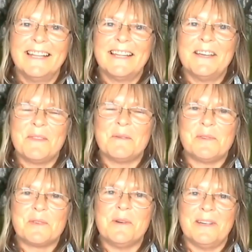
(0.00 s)
That
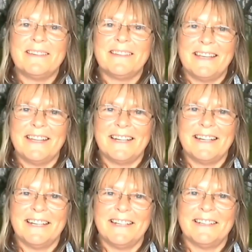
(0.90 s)
was quite
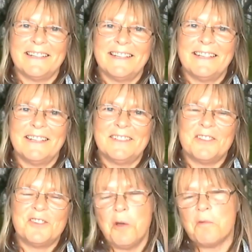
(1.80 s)
a
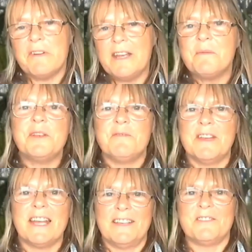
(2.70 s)
shock, really, when you
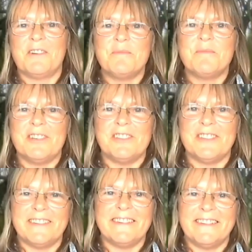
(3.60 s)
realise your own
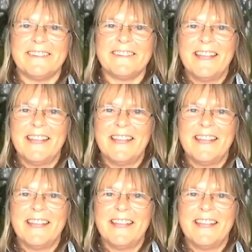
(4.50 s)
prejudices.